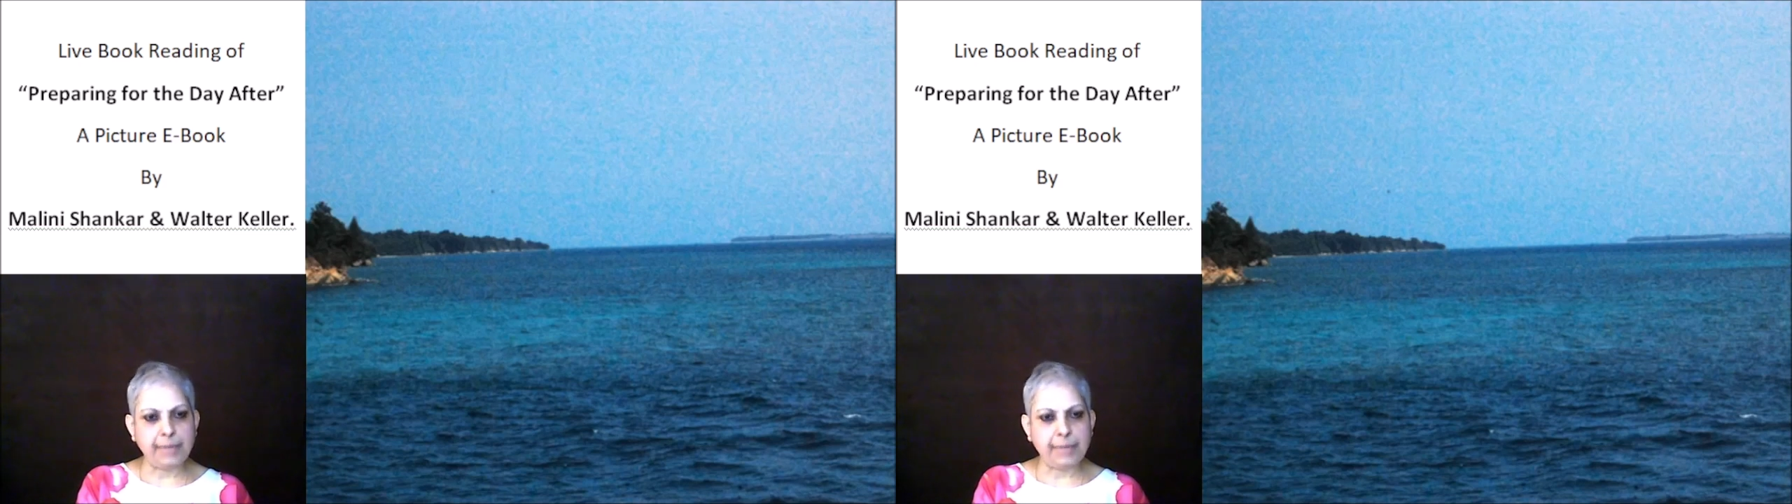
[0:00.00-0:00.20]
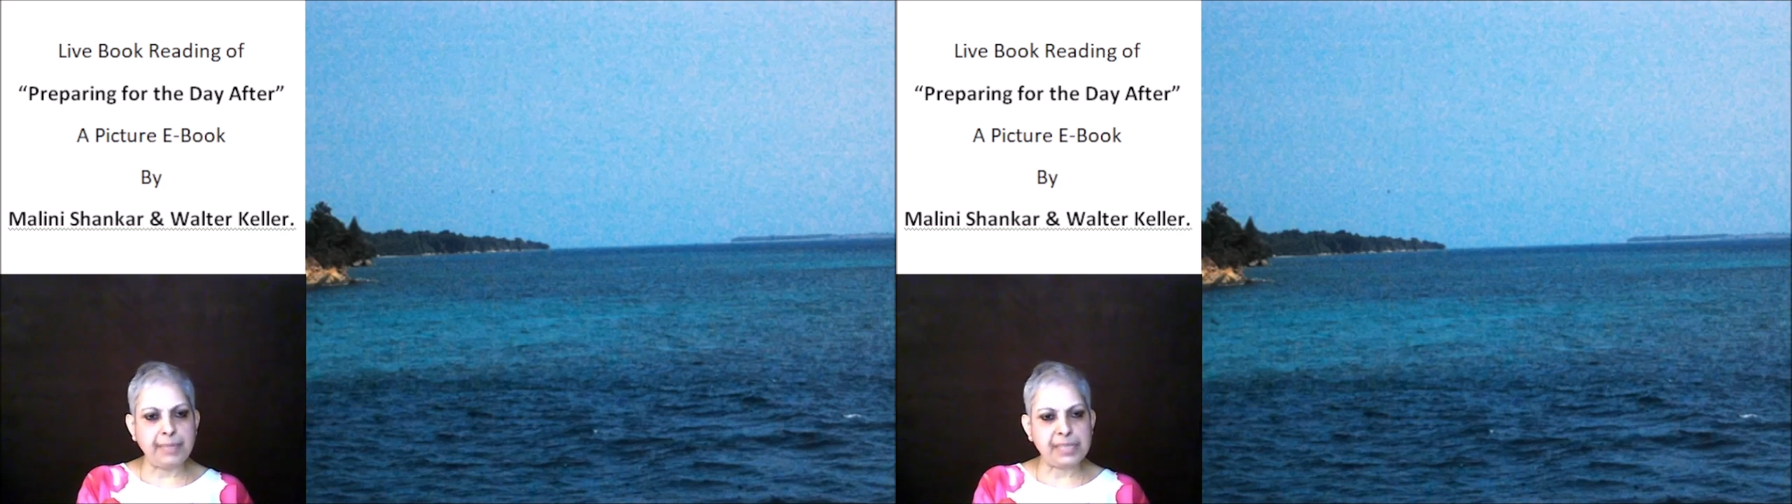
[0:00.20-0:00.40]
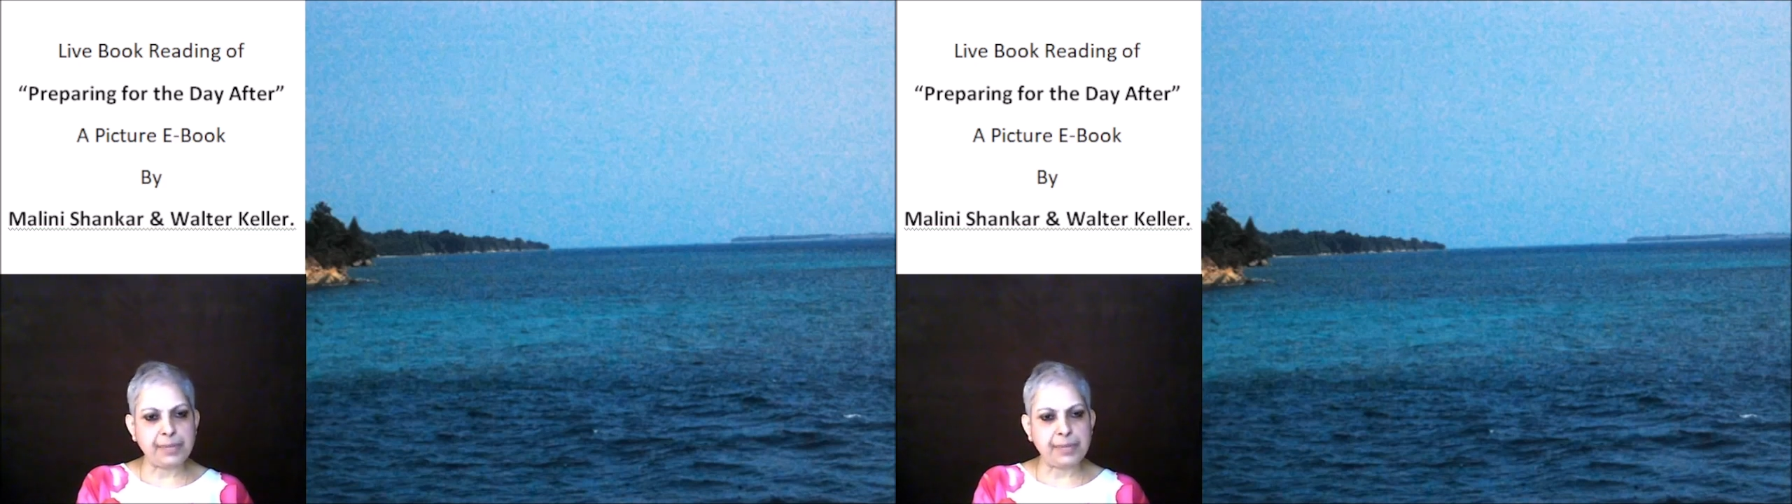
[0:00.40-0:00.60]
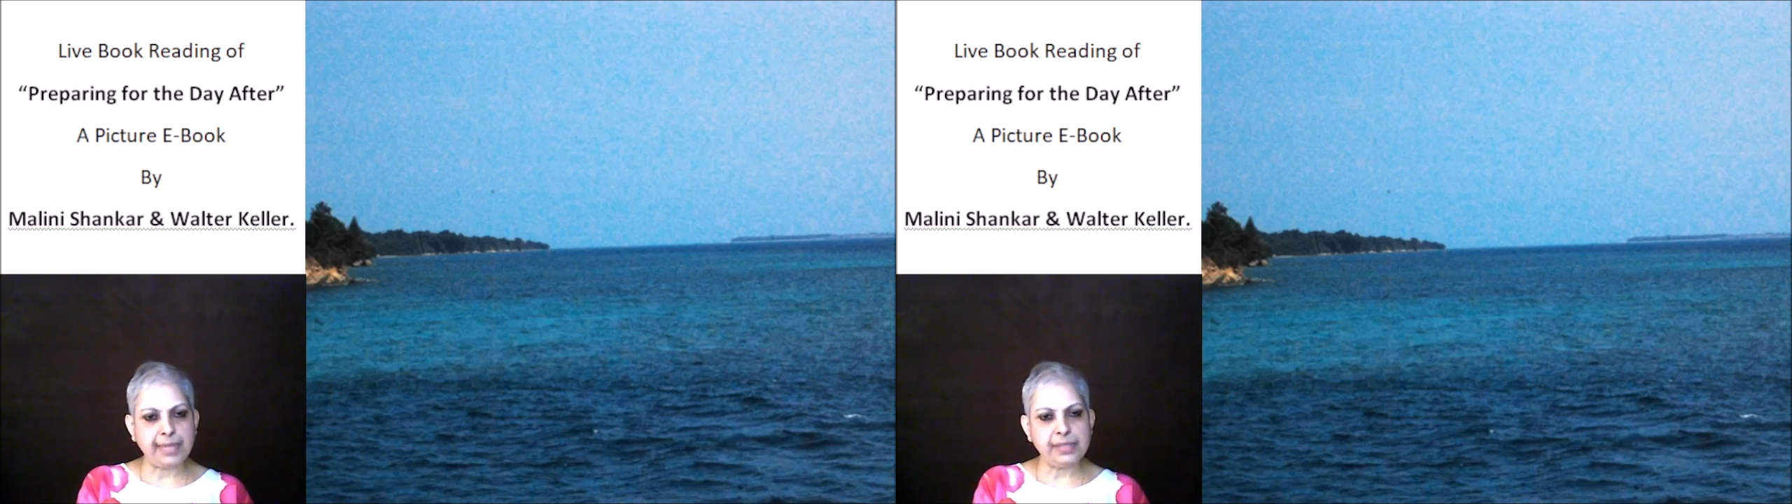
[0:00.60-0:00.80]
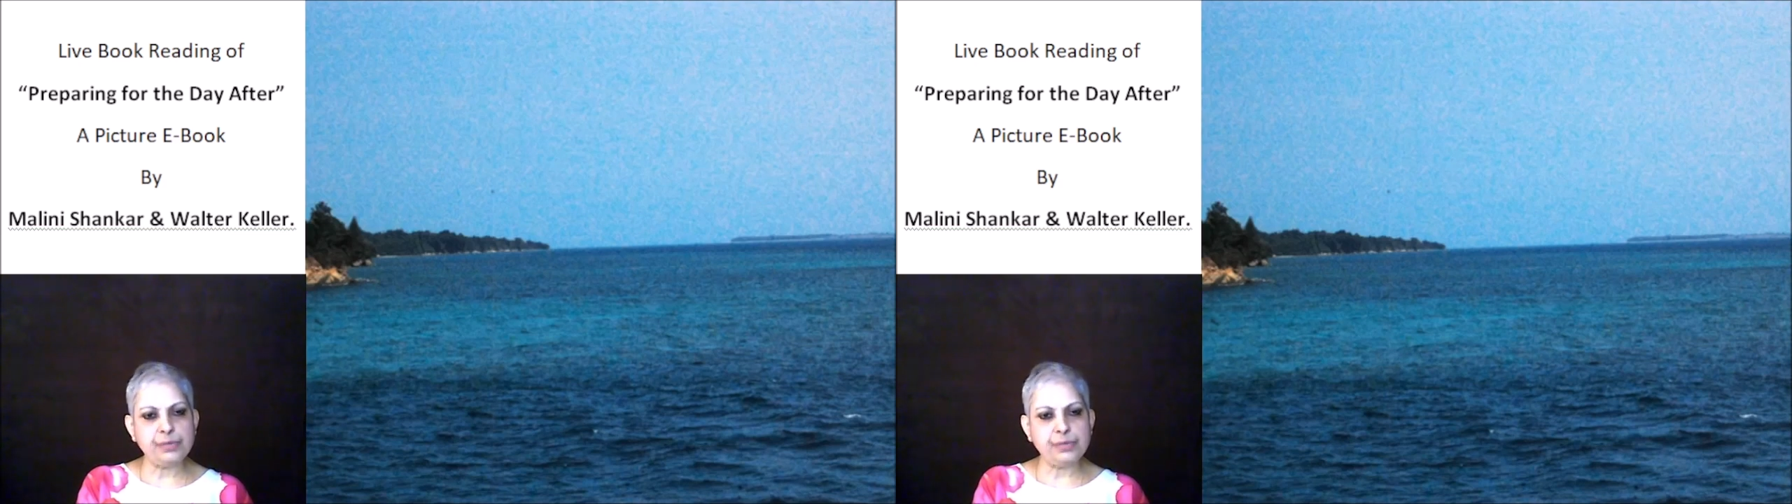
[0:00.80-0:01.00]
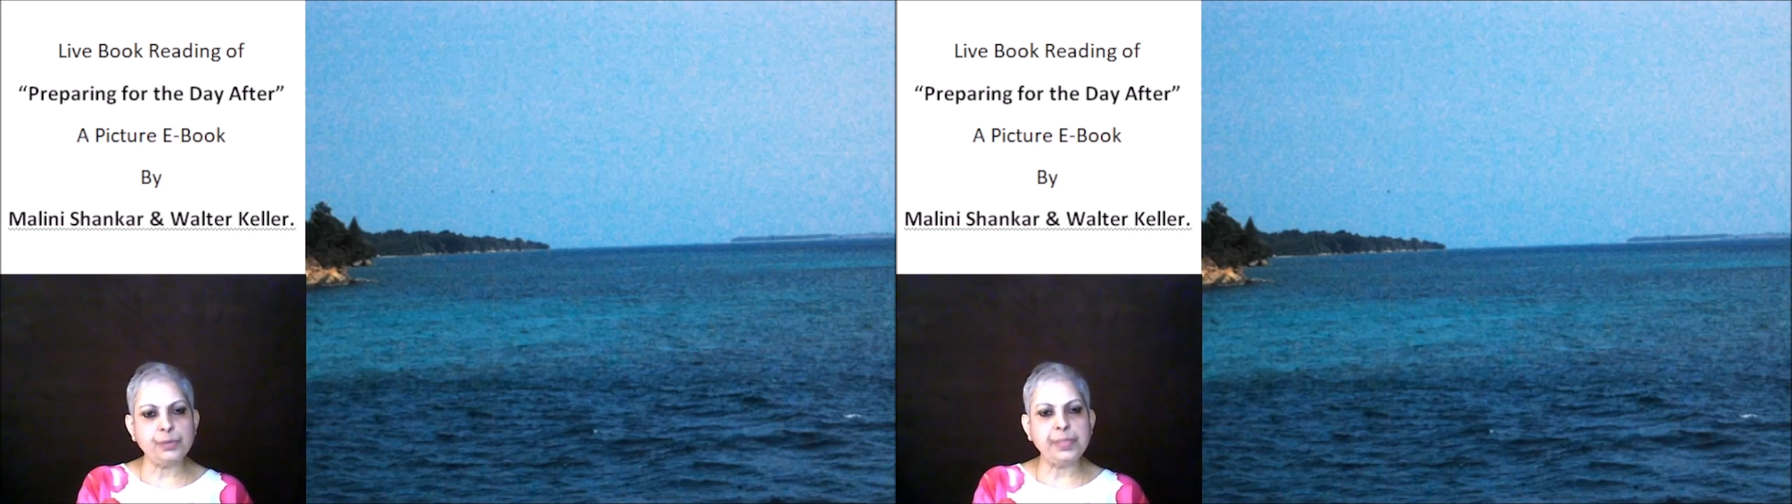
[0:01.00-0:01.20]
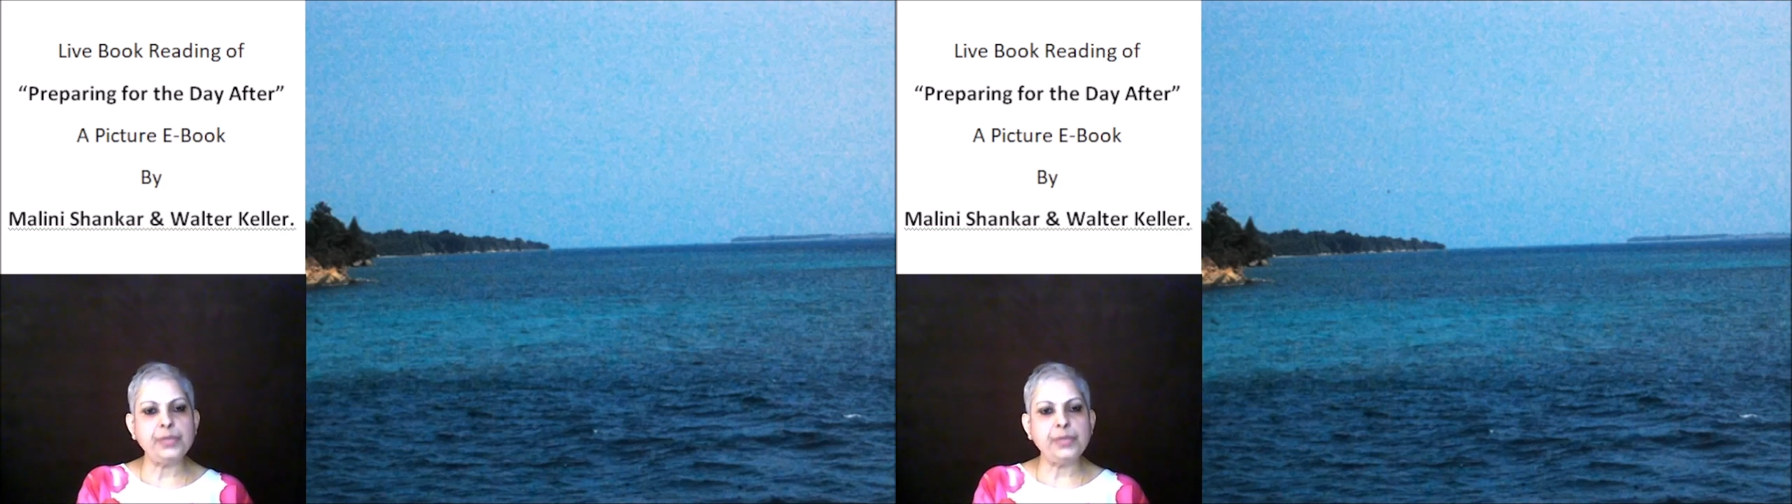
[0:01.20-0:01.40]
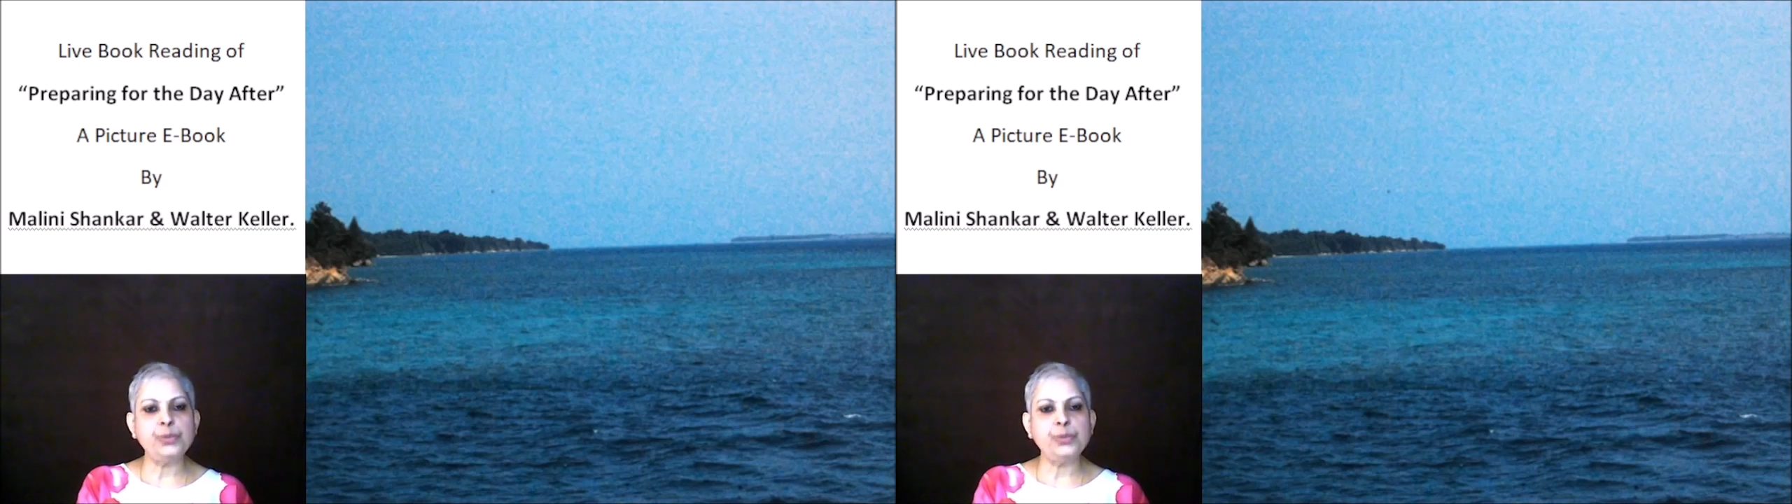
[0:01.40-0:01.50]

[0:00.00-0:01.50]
A best practice would be to